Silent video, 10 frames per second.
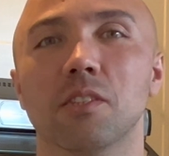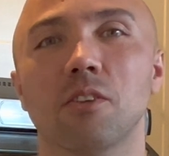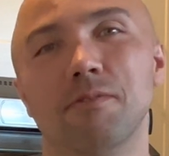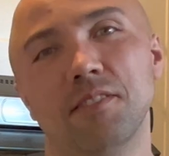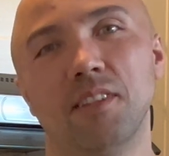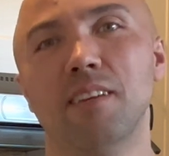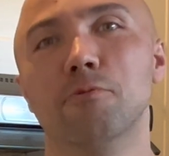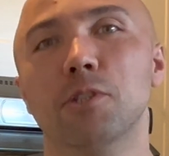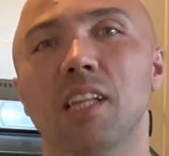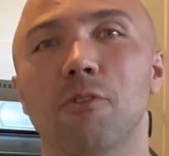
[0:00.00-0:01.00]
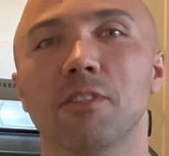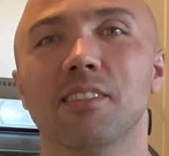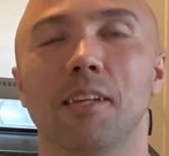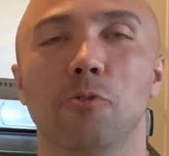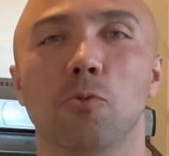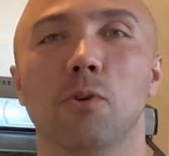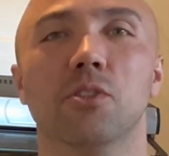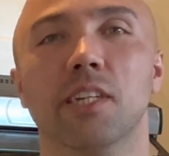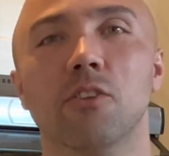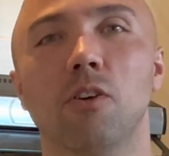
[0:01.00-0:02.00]
coffees, every now and then you
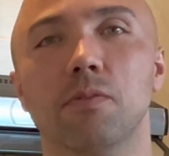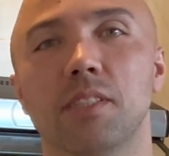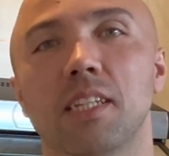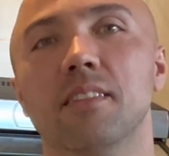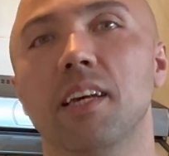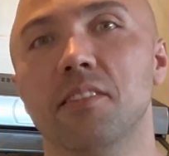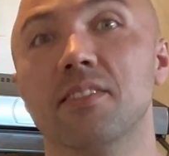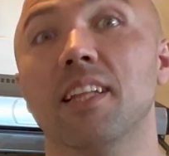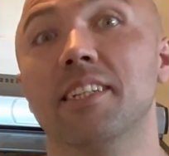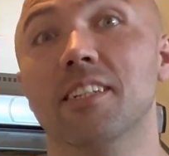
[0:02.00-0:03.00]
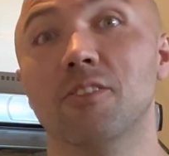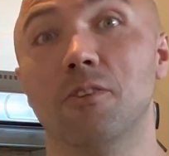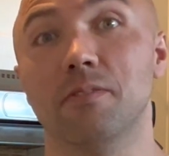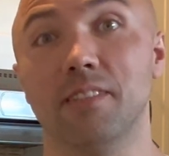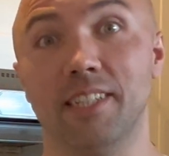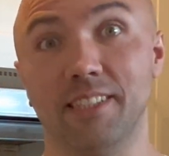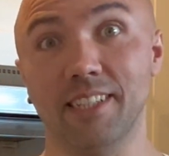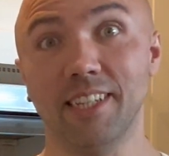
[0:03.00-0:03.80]
want a coffee that tastes like a coffee, and